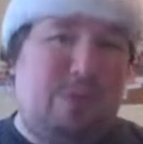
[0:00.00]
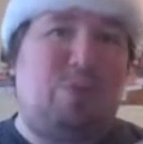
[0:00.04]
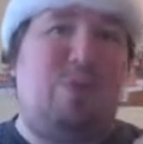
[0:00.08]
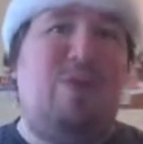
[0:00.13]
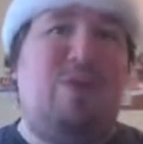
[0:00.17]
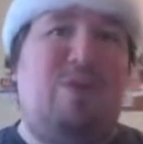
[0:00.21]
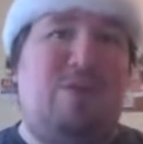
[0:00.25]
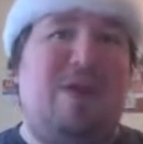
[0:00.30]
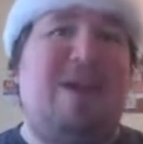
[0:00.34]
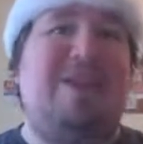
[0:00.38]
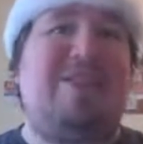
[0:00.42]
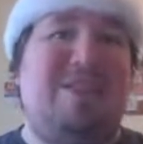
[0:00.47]

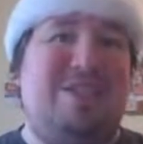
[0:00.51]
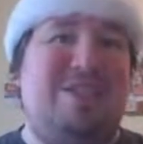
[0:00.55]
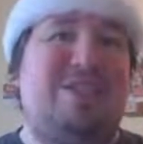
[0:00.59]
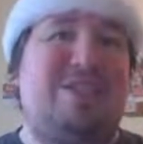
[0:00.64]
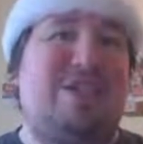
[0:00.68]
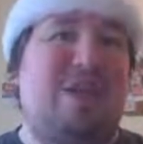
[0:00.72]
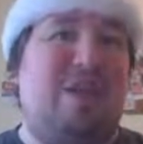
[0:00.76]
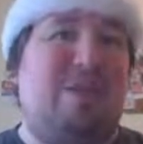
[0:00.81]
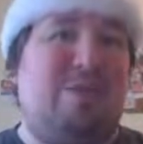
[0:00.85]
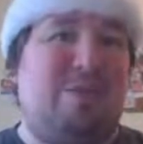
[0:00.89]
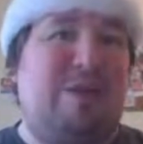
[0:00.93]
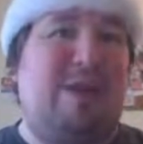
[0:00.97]
we've finally
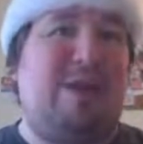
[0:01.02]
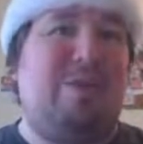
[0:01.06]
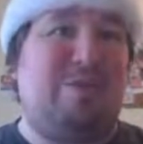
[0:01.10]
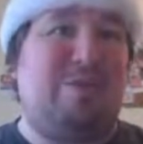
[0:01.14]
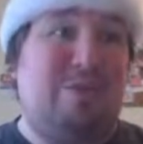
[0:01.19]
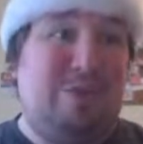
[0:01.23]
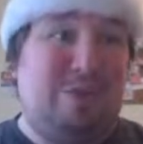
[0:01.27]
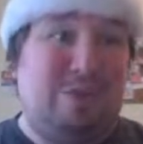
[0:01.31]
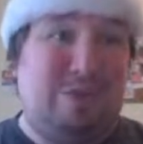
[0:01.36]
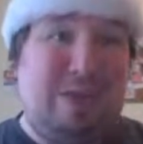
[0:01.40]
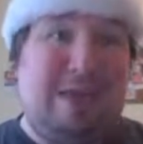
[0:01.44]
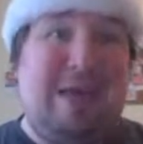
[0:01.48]
just gotten around
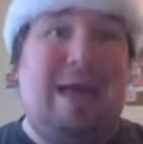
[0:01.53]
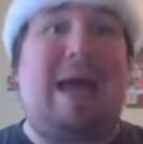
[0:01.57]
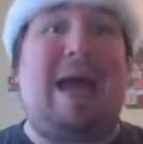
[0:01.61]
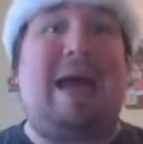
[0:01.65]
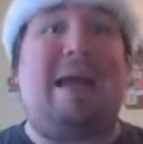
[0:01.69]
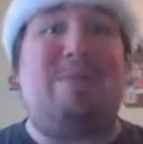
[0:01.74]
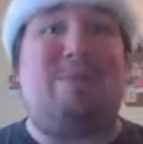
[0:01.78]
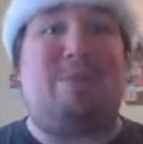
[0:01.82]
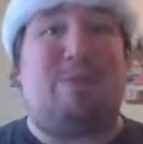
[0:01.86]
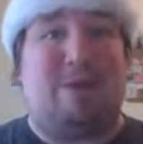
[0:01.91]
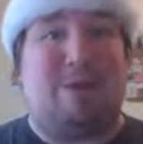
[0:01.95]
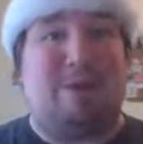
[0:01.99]
to the
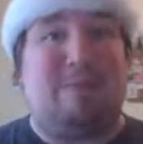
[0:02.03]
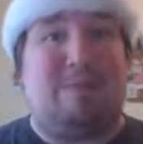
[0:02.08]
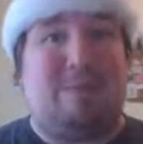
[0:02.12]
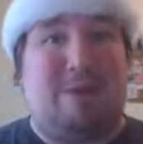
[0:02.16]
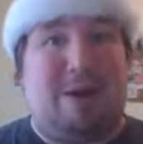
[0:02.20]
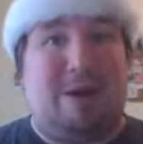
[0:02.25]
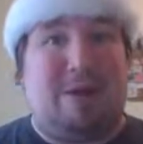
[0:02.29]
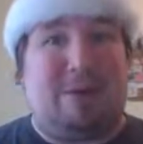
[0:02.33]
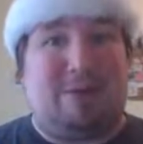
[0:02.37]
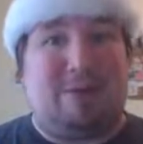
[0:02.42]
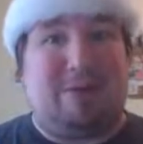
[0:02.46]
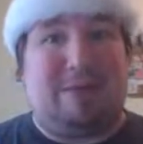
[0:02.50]
hybrid
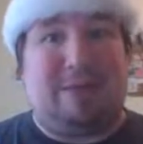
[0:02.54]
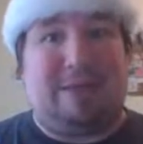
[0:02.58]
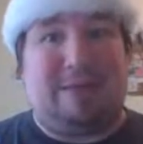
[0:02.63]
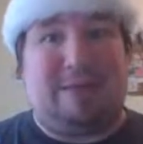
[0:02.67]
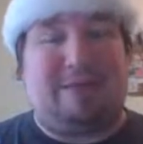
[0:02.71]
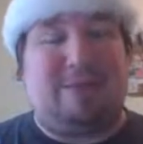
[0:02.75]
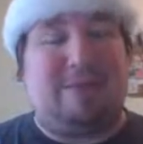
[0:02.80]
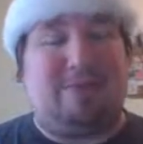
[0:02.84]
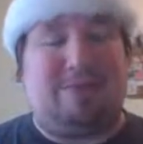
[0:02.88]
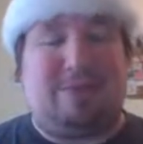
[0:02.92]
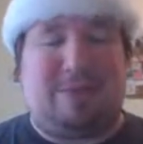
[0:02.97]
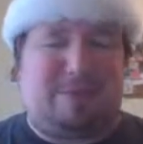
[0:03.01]
model.
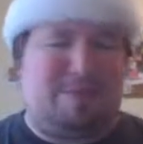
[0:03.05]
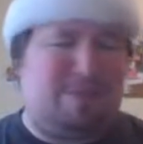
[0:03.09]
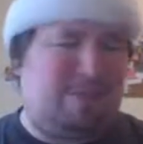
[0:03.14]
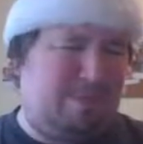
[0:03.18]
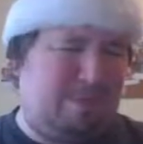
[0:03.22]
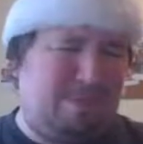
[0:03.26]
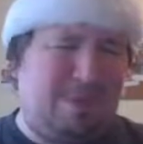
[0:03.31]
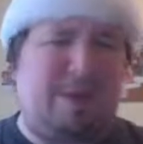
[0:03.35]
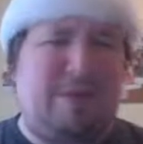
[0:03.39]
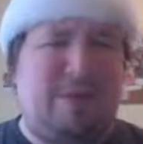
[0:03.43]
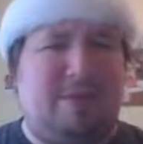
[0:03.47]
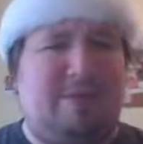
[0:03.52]
Like, so they're
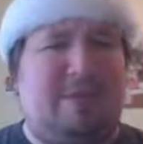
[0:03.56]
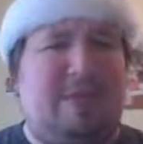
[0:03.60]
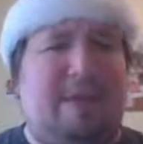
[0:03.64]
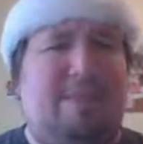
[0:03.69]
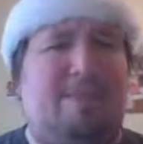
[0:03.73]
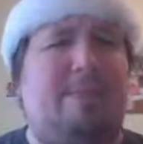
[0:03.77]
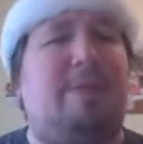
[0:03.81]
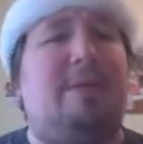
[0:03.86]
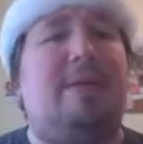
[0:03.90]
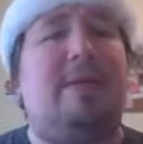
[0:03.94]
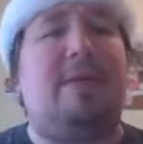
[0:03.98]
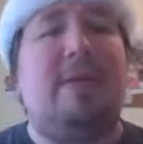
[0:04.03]
a better
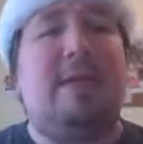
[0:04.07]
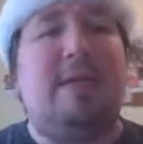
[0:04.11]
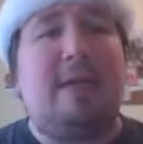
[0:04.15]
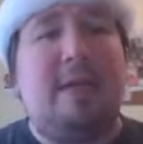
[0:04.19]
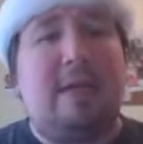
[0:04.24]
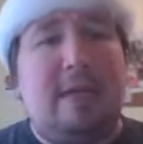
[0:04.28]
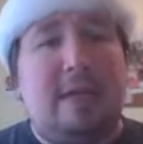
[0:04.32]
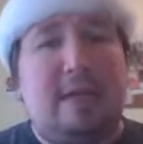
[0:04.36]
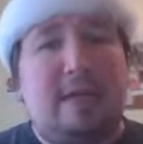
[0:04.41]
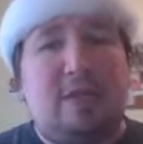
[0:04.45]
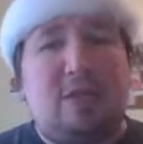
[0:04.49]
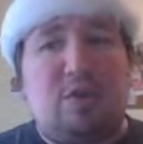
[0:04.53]
example.
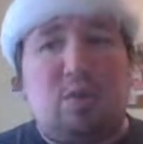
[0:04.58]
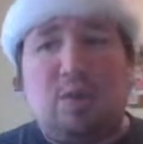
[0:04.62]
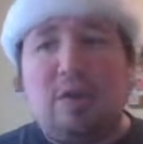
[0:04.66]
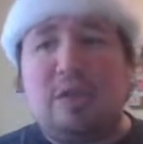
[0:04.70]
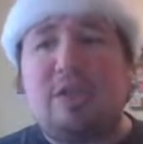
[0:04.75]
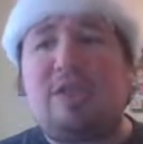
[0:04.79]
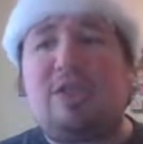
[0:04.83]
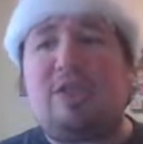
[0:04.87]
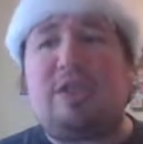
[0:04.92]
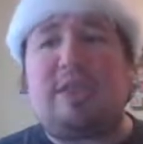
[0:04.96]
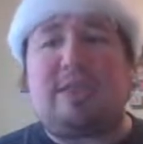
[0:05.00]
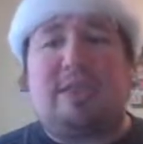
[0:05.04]
So what
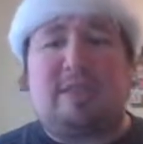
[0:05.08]
does